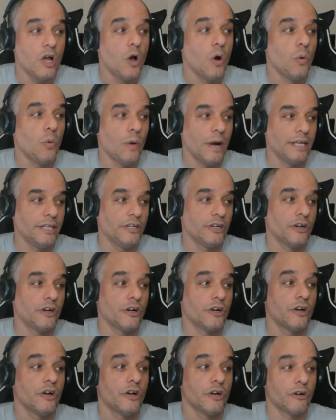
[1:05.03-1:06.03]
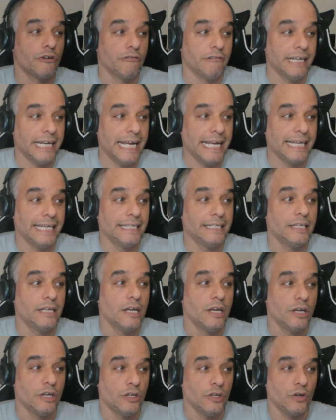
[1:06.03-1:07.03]
when you're creating
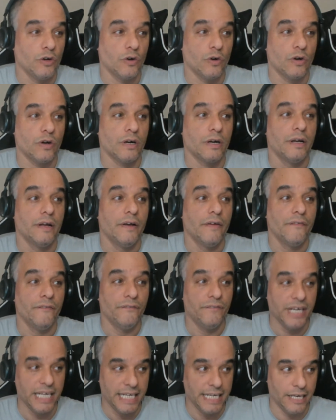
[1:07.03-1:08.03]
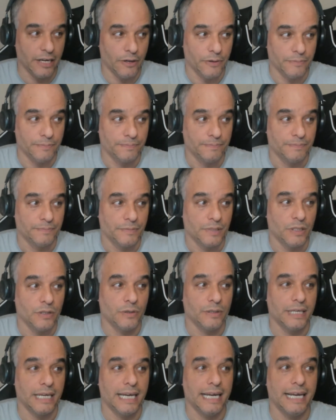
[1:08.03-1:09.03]
your video.
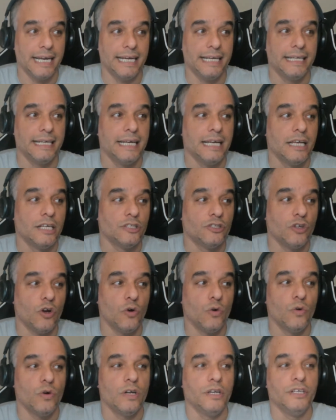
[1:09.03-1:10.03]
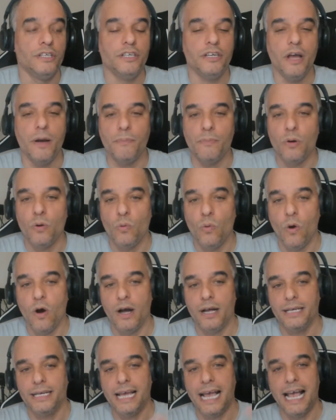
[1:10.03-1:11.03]
Okay, so number
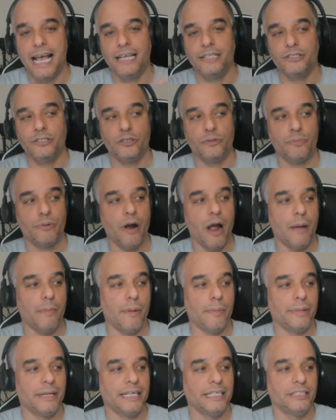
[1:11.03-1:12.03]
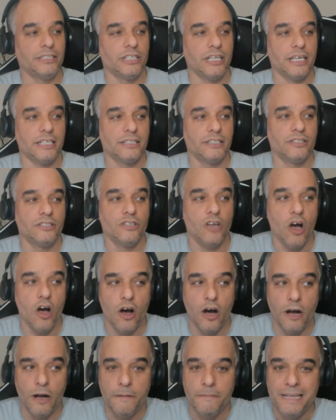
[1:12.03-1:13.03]
one, as you probably just
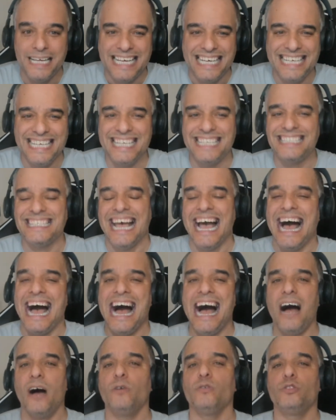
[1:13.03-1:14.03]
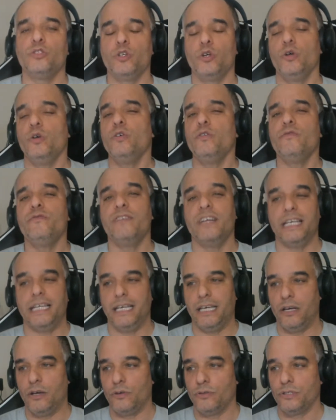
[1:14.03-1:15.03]
saw, is how-to
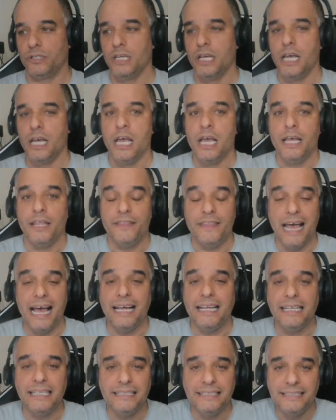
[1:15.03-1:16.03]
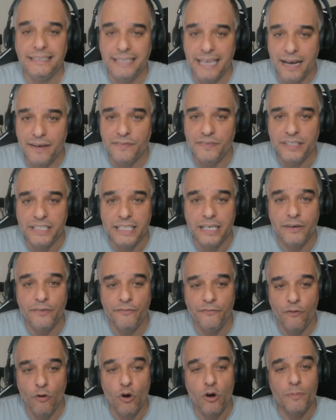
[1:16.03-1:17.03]
videos. That is definitely a
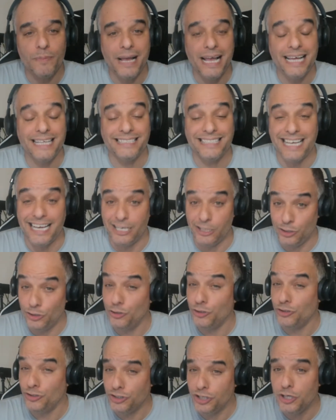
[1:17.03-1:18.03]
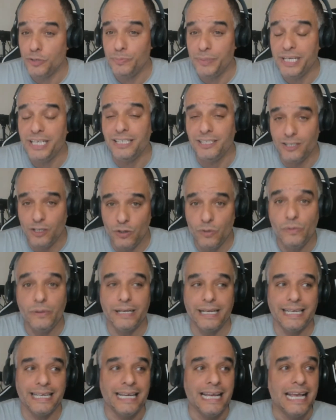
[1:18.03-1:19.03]
format that you should be
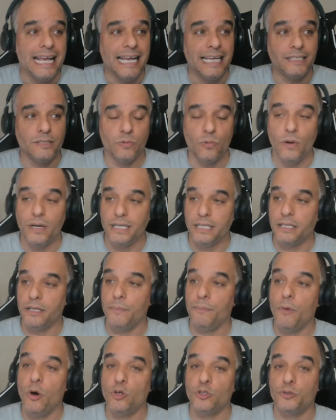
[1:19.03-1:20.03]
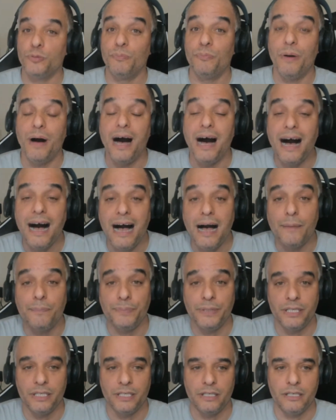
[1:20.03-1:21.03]
doing. It's one of the most
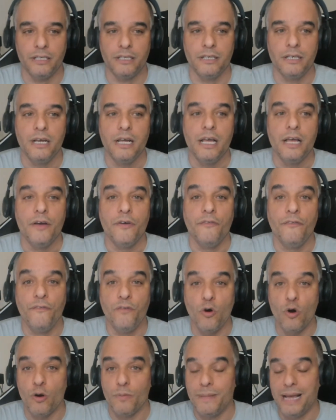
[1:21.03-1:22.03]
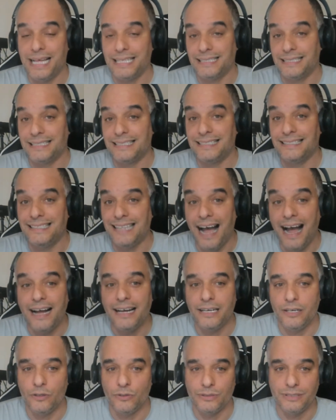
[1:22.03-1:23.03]
popular format
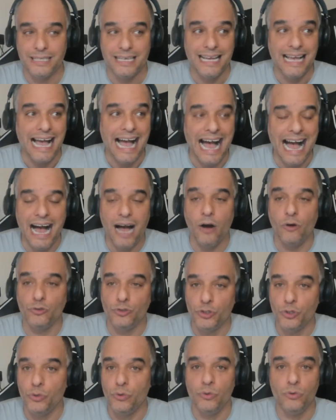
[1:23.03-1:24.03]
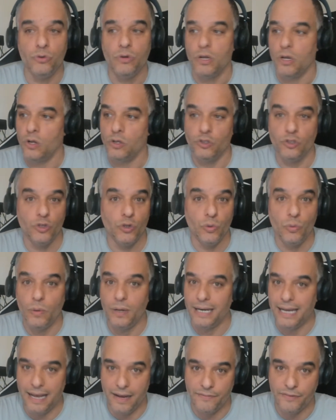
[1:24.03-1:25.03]
styles. How to do
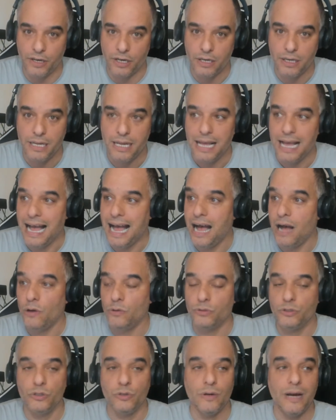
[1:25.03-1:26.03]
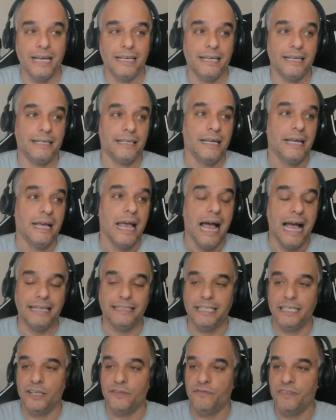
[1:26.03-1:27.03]
whatever. I
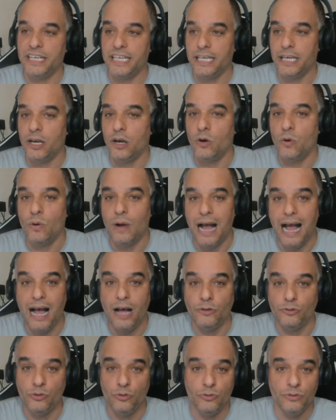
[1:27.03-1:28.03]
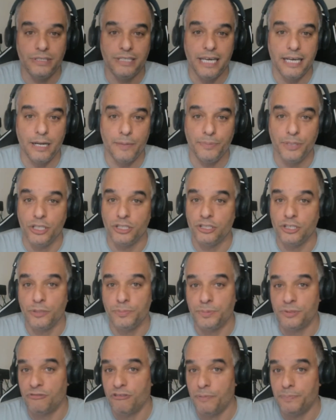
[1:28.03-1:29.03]
did a video how to set up your
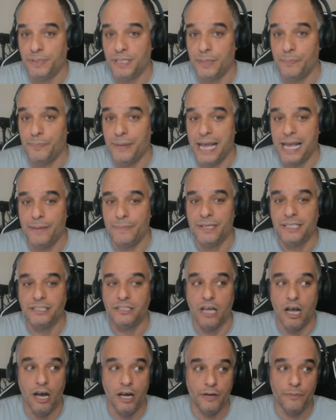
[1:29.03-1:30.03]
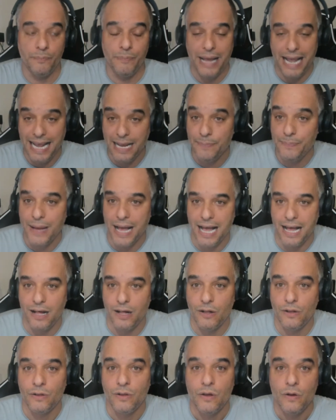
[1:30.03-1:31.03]
subscription payments on
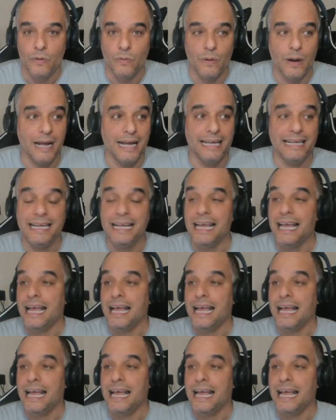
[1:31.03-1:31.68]
PayPal, right?